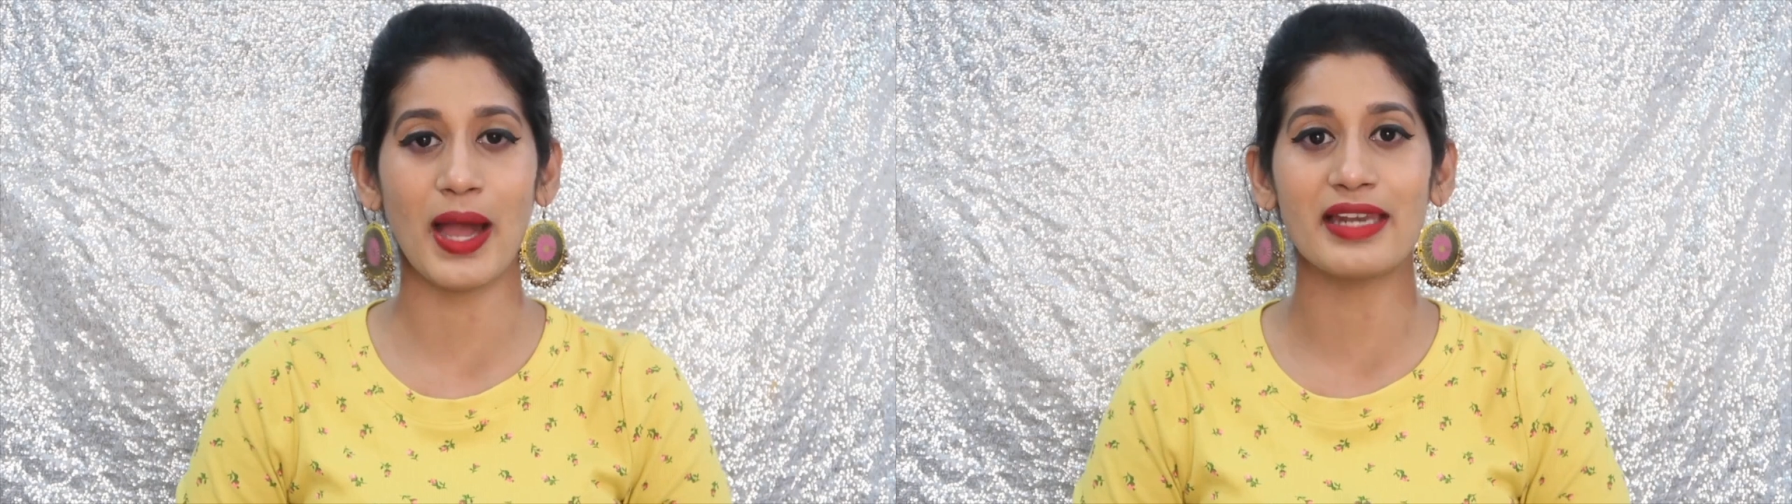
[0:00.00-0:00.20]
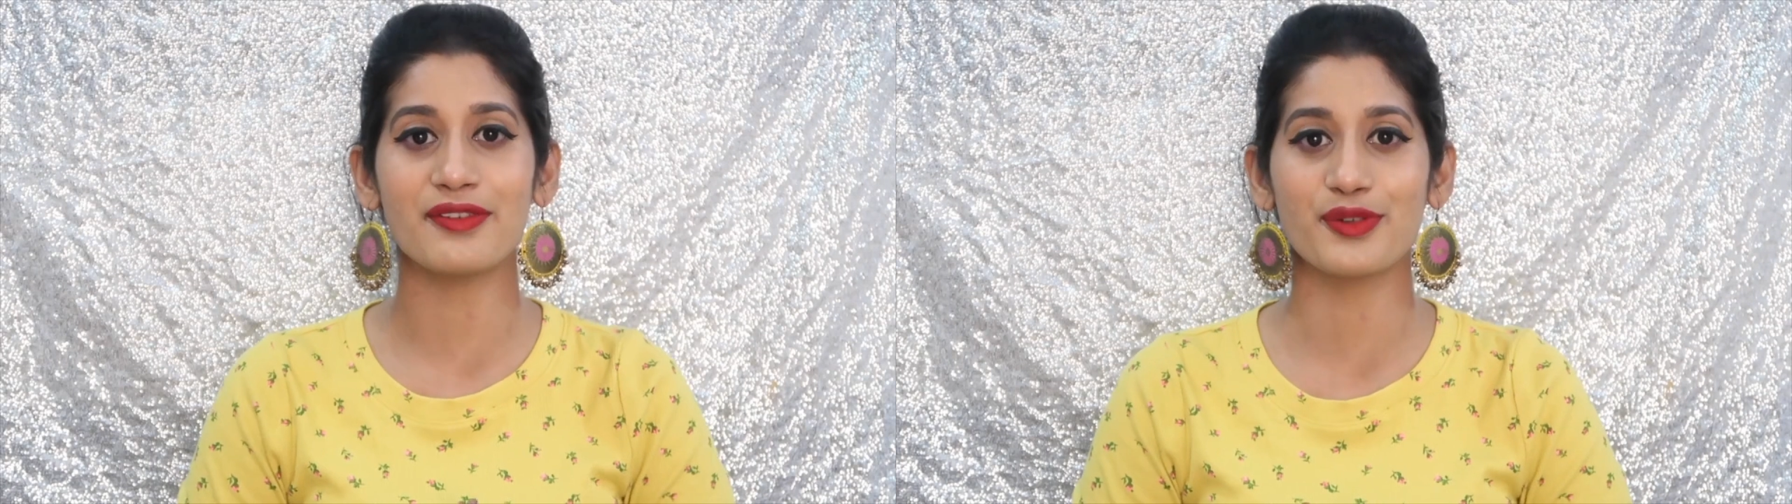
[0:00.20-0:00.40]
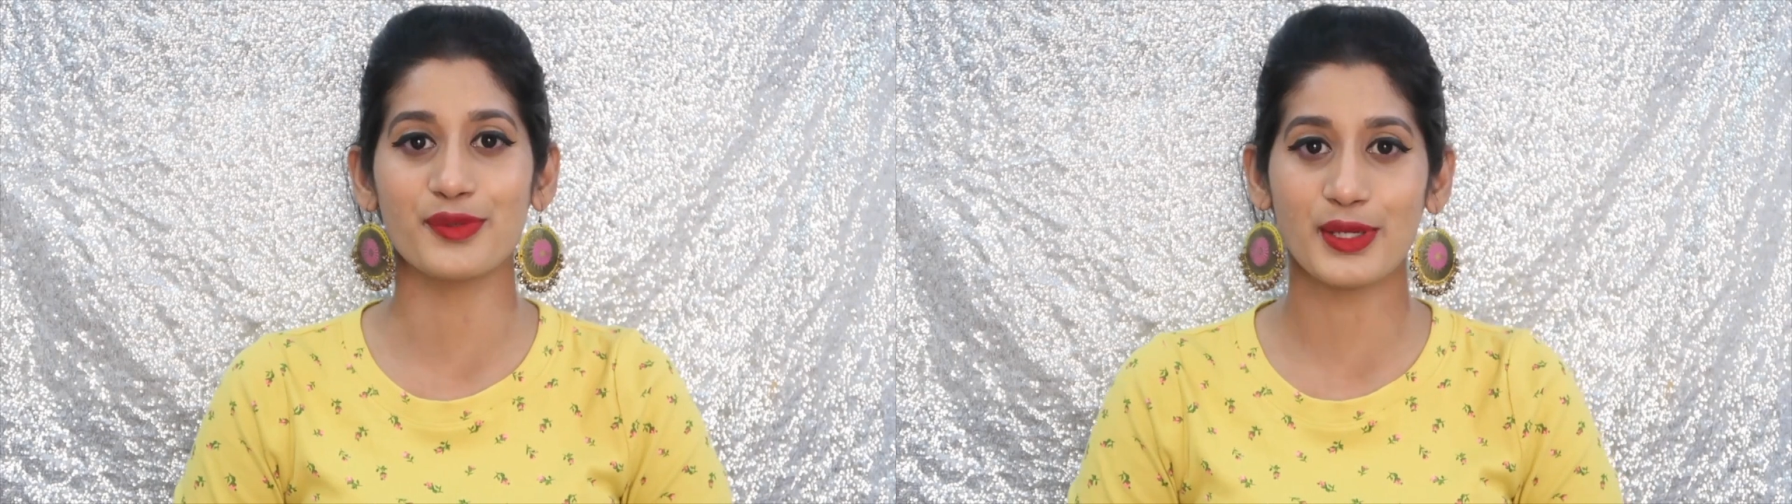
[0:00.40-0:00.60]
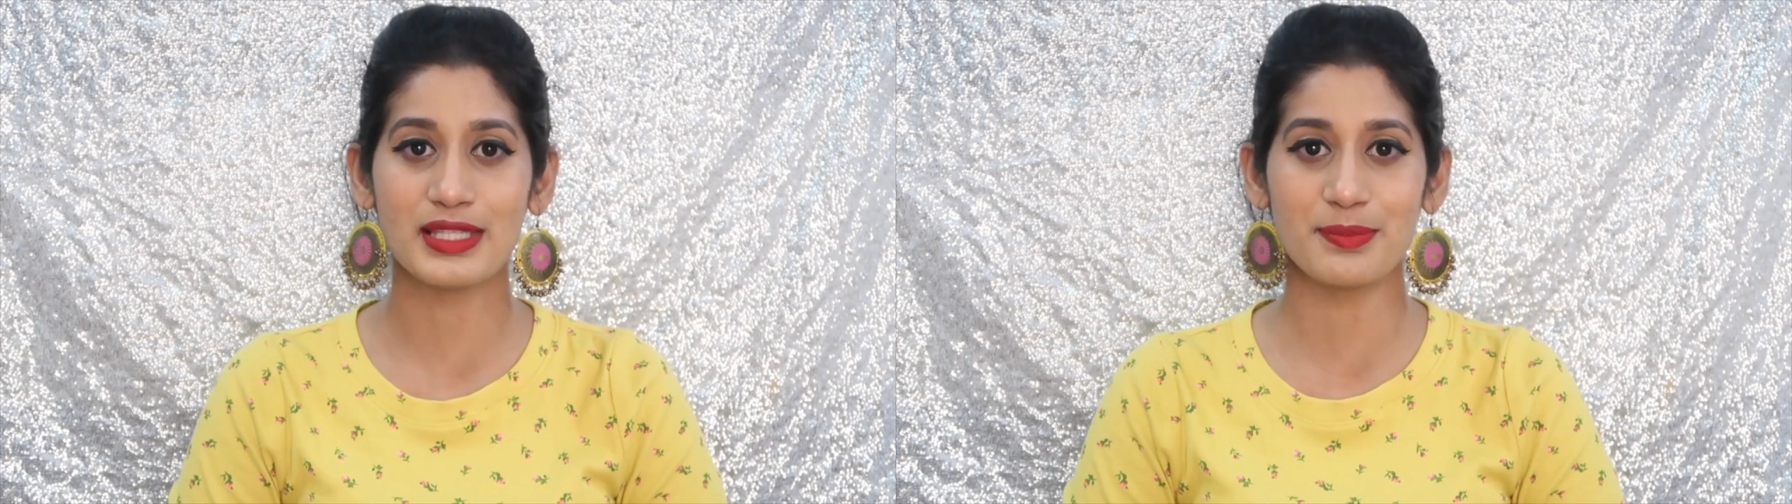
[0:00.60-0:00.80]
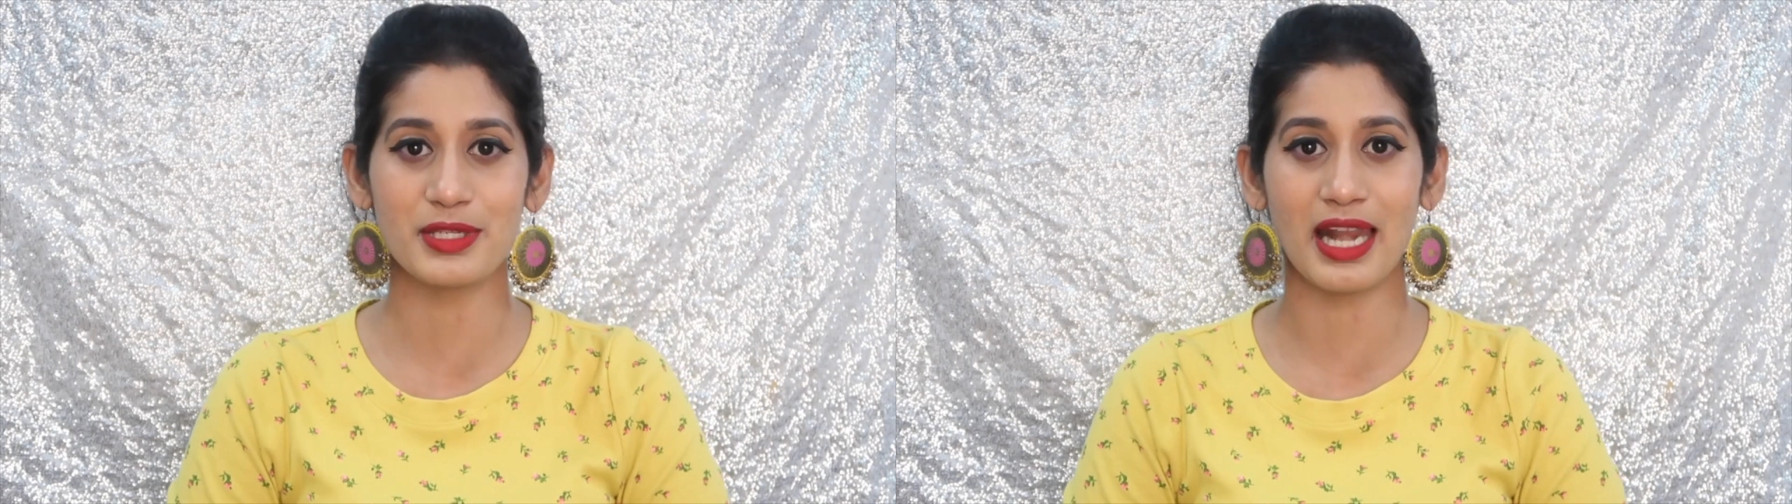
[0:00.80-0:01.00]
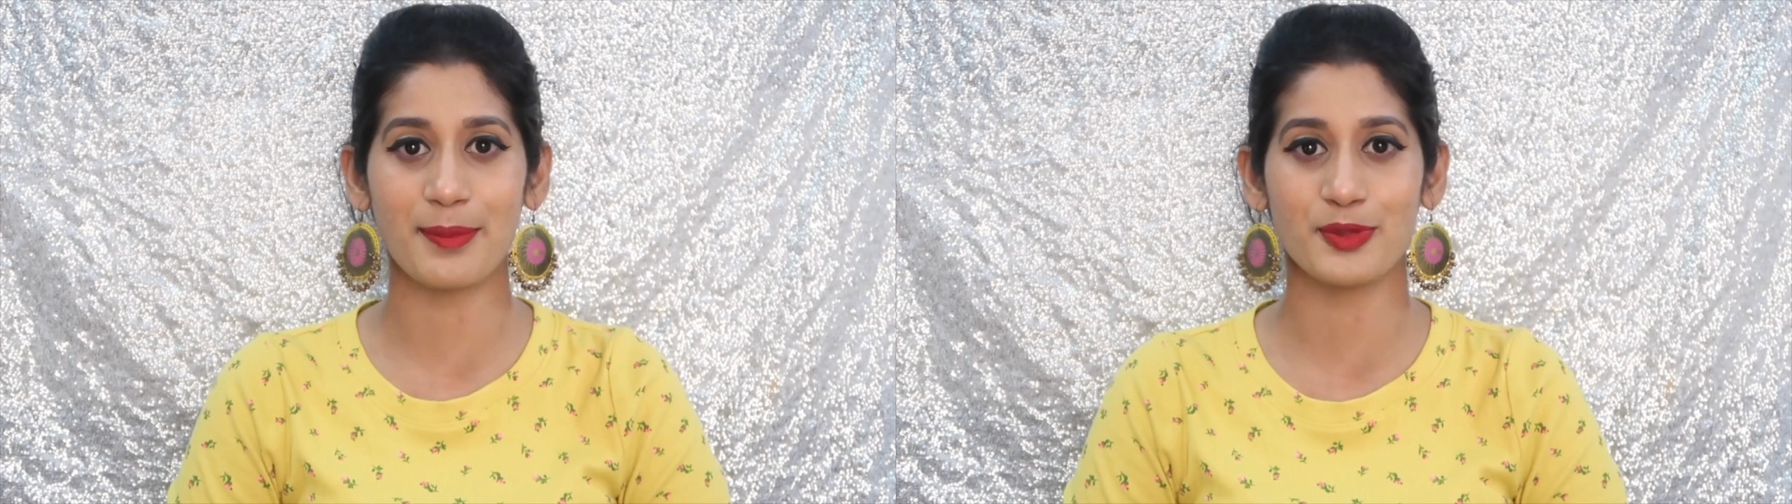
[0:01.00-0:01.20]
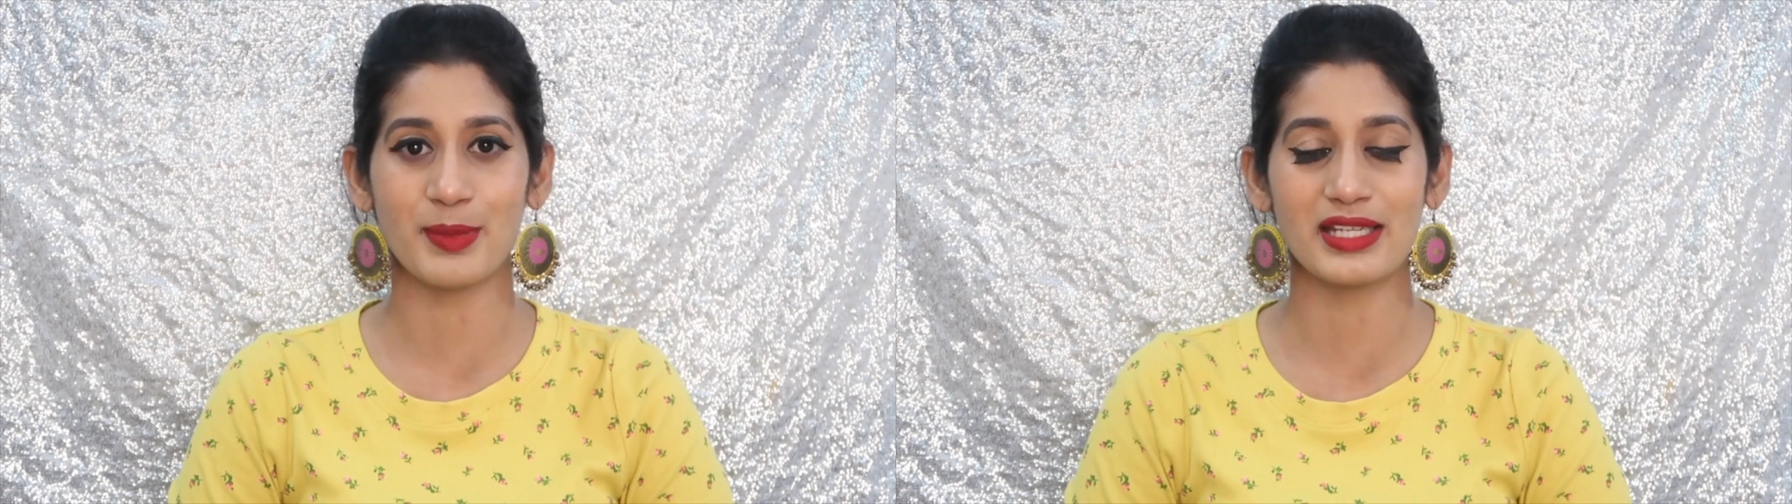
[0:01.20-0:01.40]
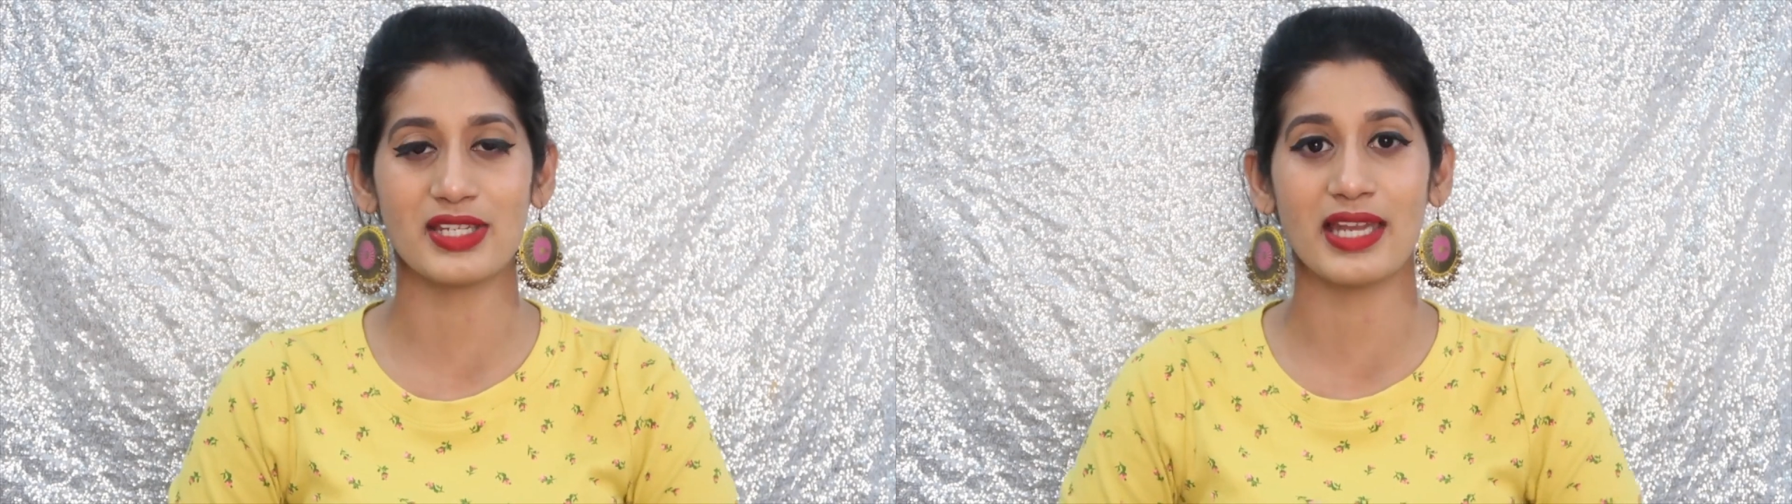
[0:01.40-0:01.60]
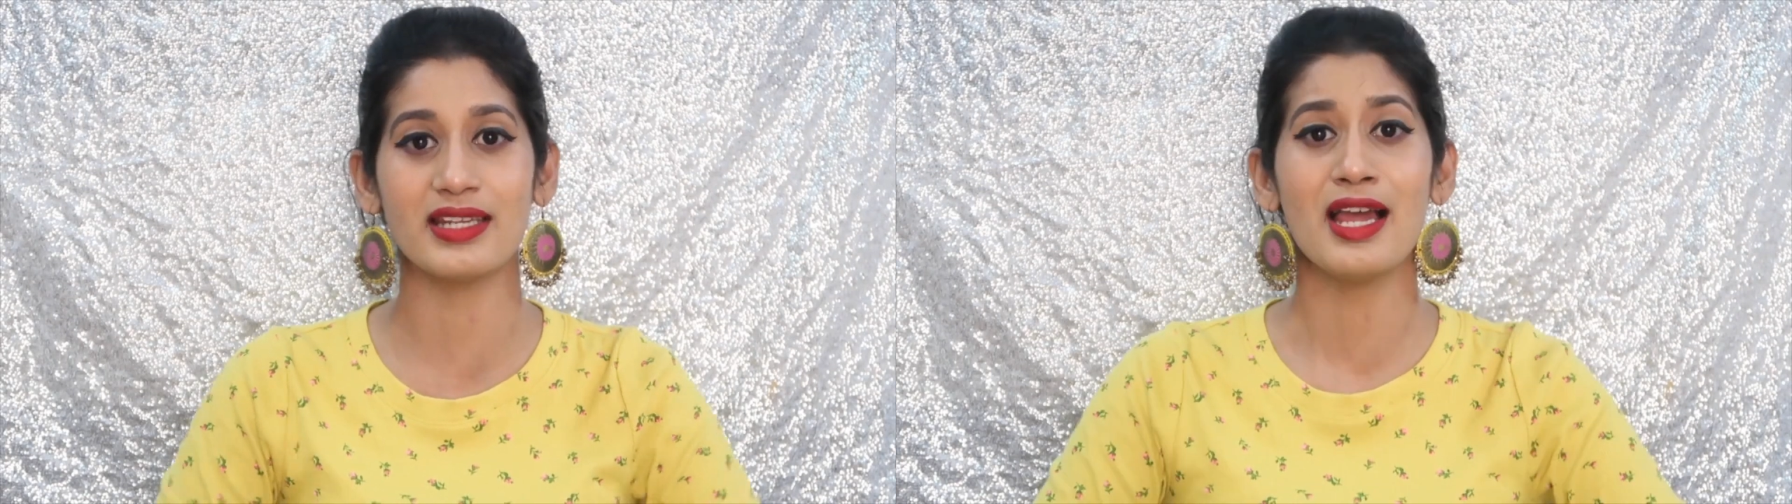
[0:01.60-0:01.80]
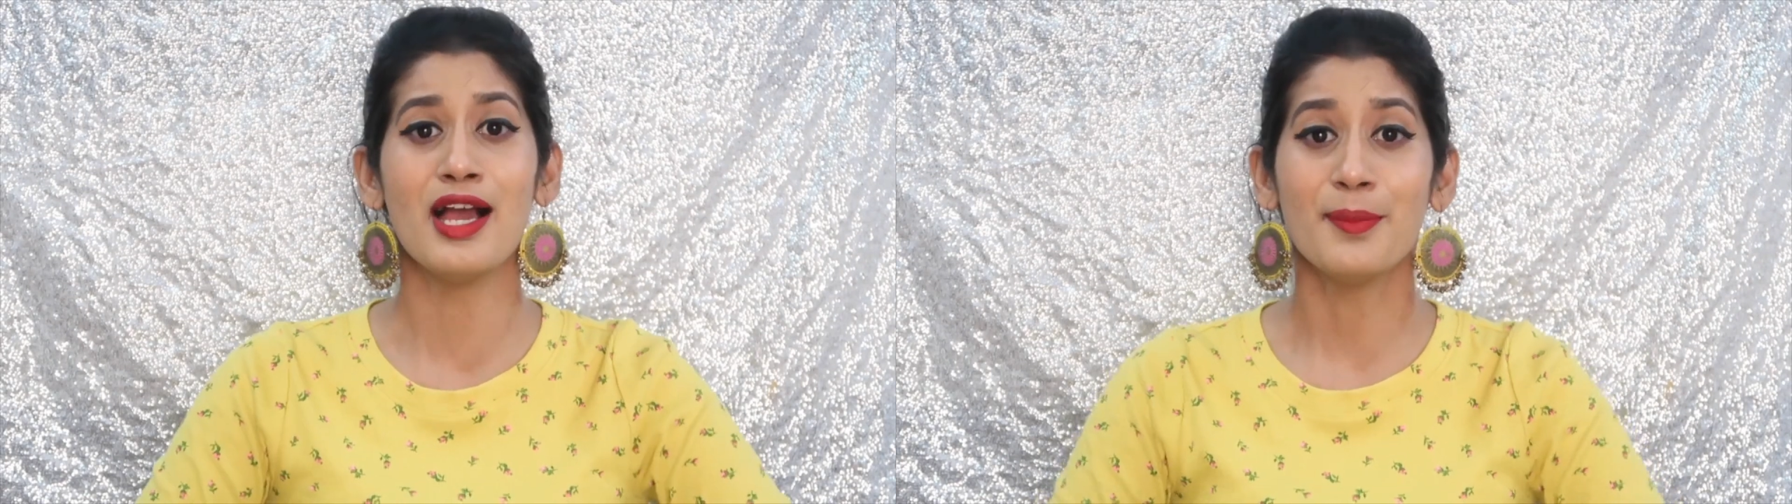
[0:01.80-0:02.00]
and if you've not subscribed to my channel,